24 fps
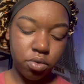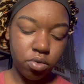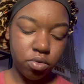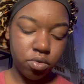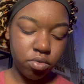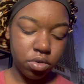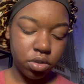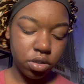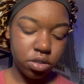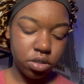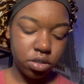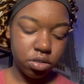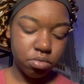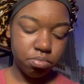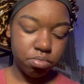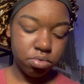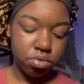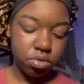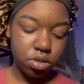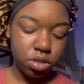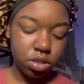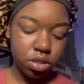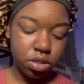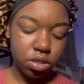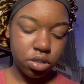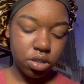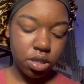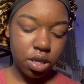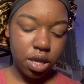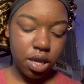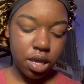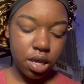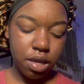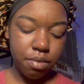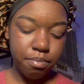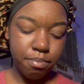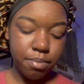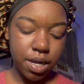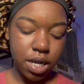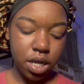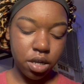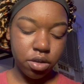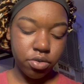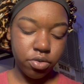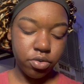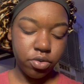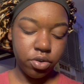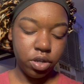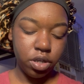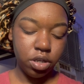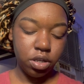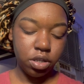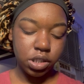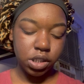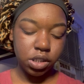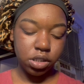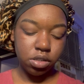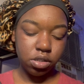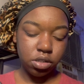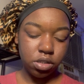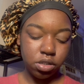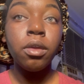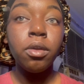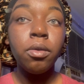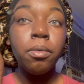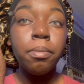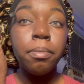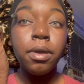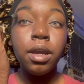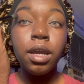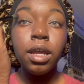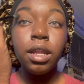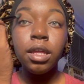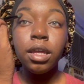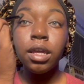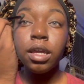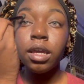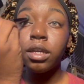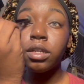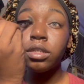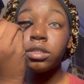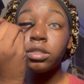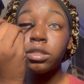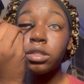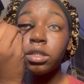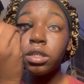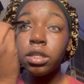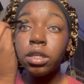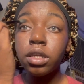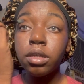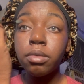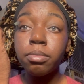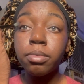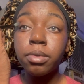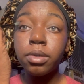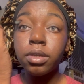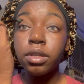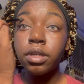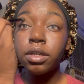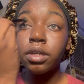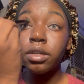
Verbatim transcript: going to put that in my crease. You probably can't see it, but